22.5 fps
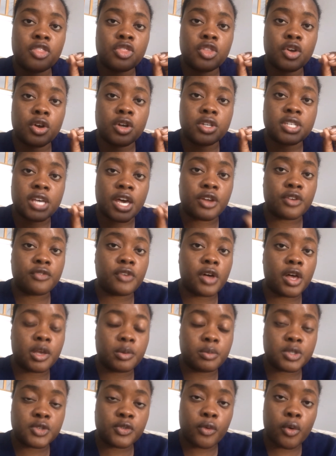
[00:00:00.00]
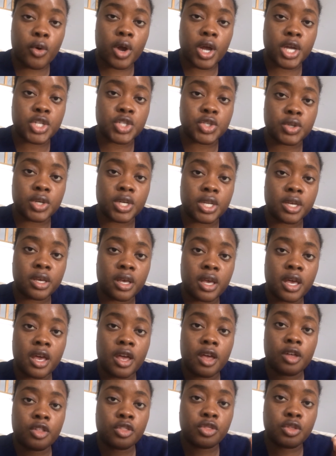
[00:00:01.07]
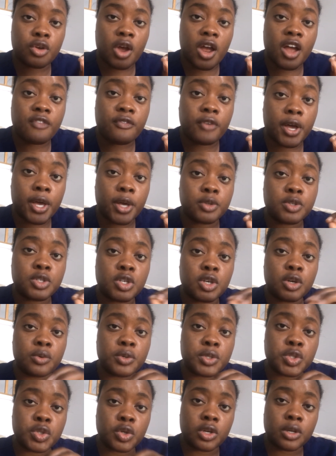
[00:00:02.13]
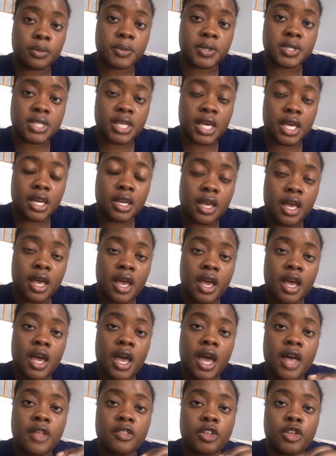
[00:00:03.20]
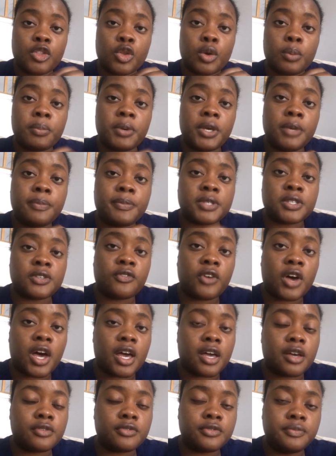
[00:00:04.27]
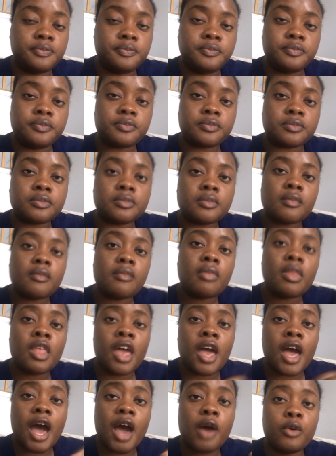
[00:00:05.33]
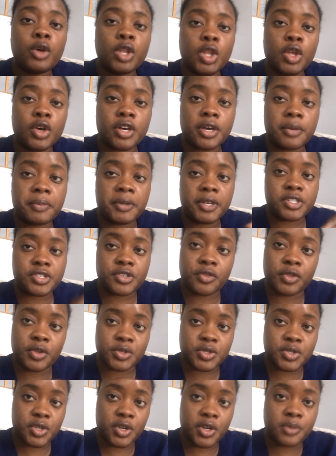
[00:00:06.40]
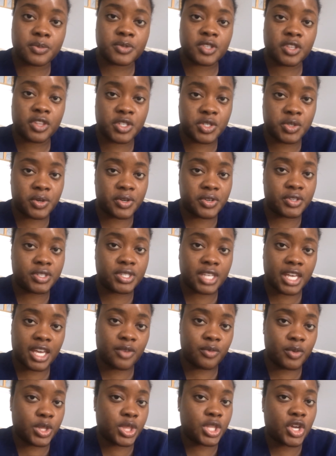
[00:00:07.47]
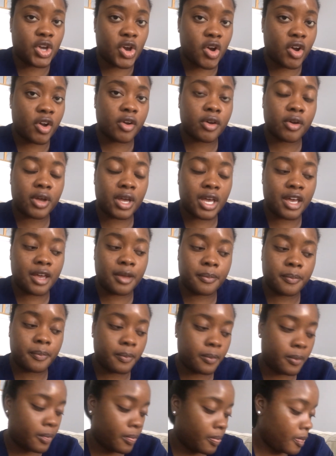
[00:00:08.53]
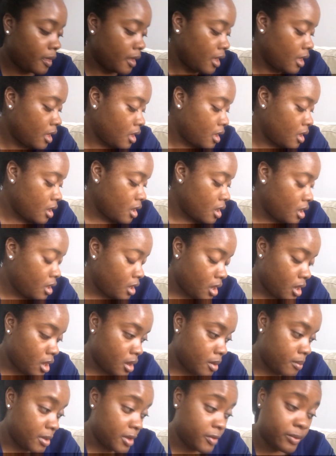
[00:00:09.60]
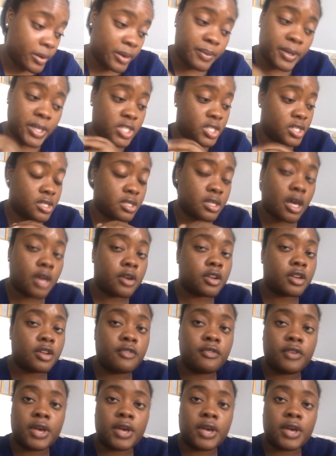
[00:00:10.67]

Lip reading: their tidal volume is 400, their FiO2 is 30%, and then their PEEP is 5. I would look up each of those terms so that you understand what they are, okay? If my patient's not on a